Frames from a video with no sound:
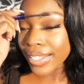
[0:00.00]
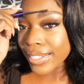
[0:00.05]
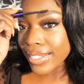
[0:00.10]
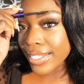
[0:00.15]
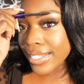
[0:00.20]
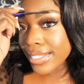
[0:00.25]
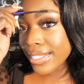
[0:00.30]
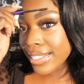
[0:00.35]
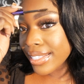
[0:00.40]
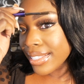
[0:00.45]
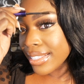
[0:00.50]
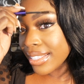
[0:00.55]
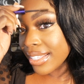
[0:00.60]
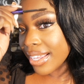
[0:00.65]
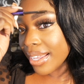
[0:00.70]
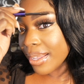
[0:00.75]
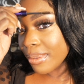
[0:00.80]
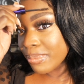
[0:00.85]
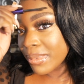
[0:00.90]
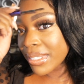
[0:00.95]
This is the
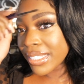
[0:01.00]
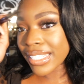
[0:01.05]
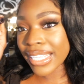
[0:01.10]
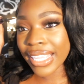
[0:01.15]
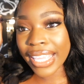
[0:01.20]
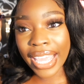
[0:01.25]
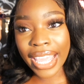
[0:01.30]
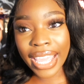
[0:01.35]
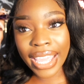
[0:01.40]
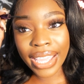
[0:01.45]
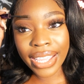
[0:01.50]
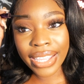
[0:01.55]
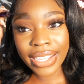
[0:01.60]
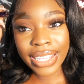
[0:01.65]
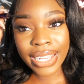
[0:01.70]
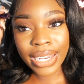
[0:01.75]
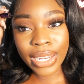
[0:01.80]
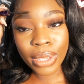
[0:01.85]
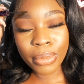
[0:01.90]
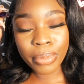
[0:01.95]
Urban Decay
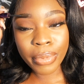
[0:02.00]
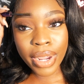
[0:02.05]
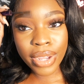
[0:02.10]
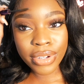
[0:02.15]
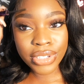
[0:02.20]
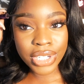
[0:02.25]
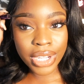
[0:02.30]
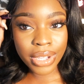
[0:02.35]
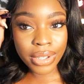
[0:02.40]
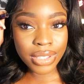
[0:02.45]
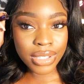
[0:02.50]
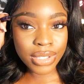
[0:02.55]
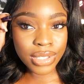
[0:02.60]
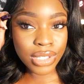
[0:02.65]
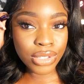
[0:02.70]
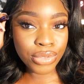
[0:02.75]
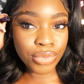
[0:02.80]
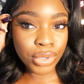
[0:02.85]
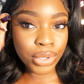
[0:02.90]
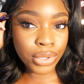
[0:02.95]
clear brow gel. This
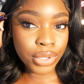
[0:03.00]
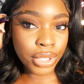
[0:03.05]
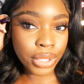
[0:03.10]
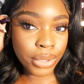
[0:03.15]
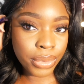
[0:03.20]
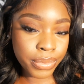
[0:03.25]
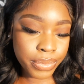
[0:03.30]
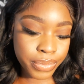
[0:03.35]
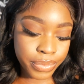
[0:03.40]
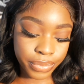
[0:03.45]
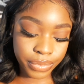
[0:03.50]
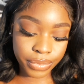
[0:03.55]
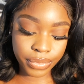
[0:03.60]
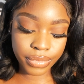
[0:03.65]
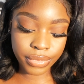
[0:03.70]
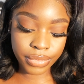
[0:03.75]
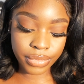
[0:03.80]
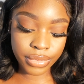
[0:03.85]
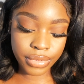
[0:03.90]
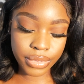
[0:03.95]
is real cute.
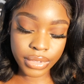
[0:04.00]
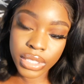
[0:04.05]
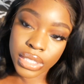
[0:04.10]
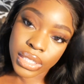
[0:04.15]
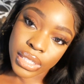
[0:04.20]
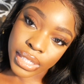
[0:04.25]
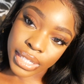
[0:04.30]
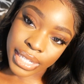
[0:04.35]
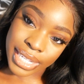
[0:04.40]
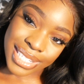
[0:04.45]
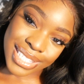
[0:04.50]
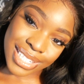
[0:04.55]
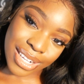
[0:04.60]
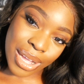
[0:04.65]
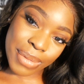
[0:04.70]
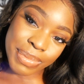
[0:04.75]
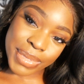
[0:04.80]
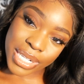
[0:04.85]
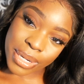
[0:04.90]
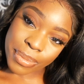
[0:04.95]
It
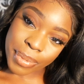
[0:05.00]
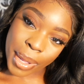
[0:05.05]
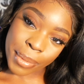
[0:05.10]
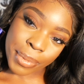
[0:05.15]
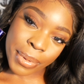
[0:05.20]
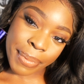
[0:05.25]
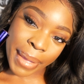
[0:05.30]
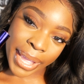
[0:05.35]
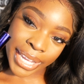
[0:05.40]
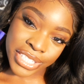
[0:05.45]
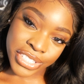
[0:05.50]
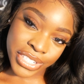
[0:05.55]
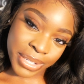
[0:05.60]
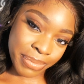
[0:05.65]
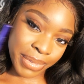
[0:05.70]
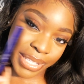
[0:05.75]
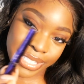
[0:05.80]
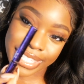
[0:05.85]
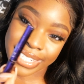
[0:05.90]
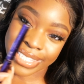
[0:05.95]
comes in a purple packaging,
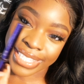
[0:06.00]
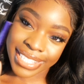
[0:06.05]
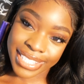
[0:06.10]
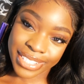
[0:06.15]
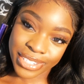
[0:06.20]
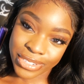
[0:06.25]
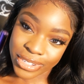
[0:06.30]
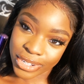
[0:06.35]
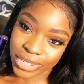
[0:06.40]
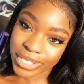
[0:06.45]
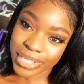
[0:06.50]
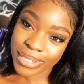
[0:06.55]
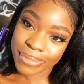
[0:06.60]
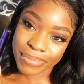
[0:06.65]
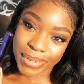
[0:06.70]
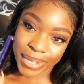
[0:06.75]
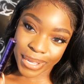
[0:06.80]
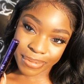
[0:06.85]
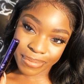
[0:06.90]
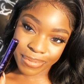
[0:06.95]
but it is not
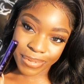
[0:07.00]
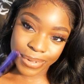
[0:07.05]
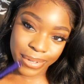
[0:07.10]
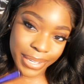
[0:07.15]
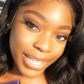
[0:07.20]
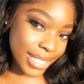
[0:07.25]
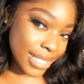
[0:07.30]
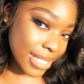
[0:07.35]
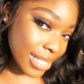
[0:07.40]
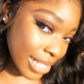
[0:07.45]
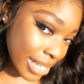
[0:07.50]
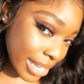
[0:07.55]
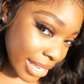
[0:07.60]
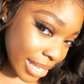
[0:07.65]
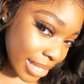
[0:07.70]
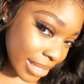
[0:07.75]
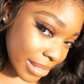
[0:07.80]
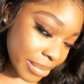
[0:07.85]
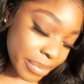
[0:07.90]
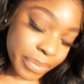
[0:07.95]
purple, it's
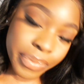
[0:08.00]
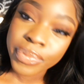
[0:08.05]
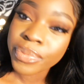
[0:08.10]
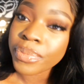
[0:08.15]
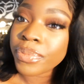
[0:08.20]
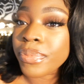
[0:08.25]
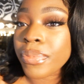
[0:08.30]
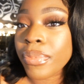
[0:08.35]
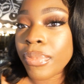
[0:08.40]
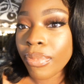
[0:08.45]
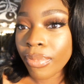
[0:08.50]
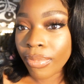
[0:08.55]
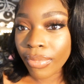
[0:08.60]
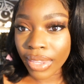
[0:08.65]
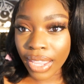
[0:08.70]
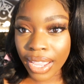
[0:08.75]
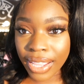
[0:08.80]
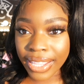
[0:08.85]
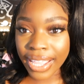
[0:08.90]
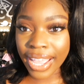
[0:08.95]
clear.
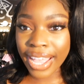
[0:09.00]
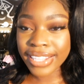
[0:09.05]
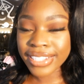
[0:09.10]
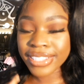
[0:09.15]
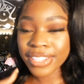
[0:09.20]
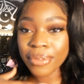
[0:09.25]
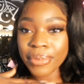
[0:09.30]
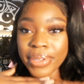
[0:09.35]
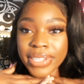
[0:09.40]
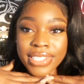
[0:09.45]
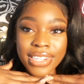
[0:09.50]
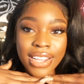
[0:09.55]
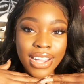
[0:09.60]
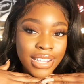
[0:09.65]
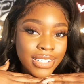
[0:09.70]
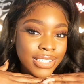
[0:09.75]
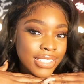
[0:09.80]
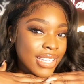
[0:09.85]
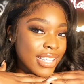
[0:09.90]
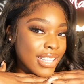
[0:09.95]
And yeah, so we're done.